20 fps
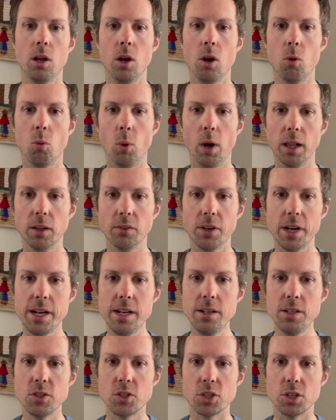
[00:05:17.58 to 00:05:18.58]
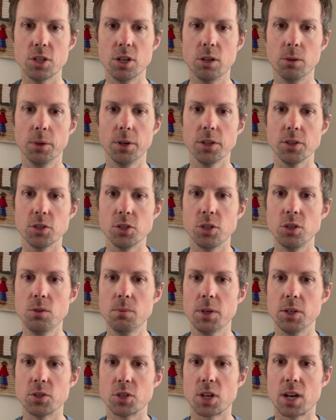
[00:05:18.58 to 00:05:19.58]
While rain and snow are the two
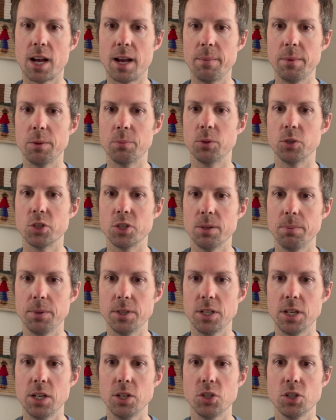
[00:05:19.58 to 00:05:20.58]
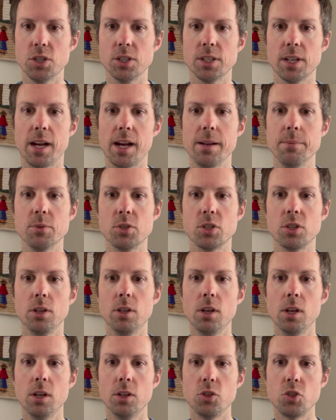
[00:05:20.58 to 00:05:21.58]
most common precipitation types,
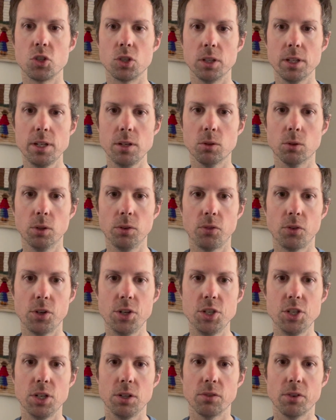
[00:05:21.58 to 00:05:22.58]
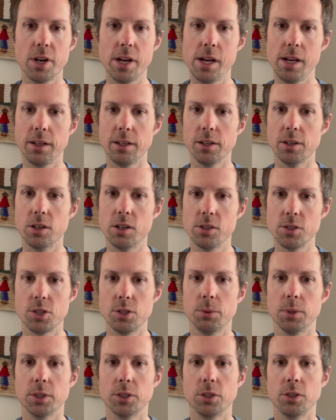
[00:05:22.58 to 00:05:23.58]
sleet or freezing rain can also
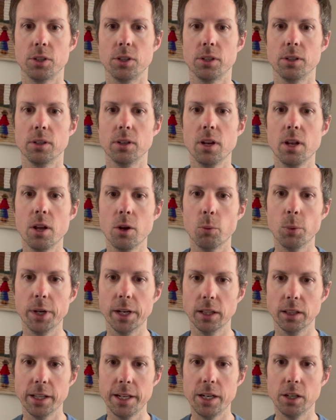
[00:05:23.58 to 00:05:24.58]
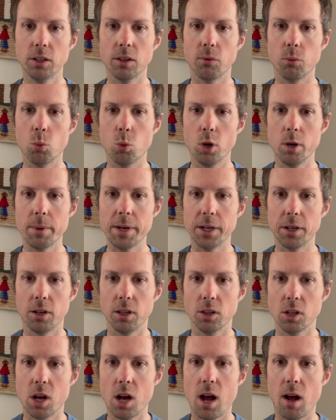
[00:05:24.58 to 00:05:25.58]
occur when a layer of warm air
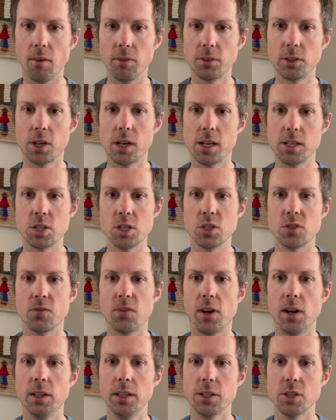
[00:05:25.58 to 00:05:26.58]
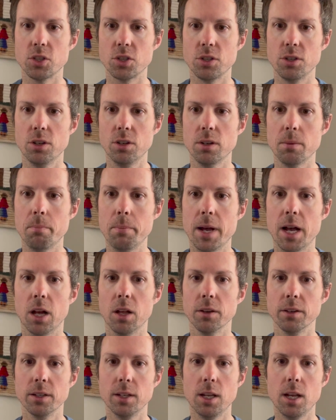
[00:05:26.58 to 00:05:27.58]
aloft causes falling snow to melt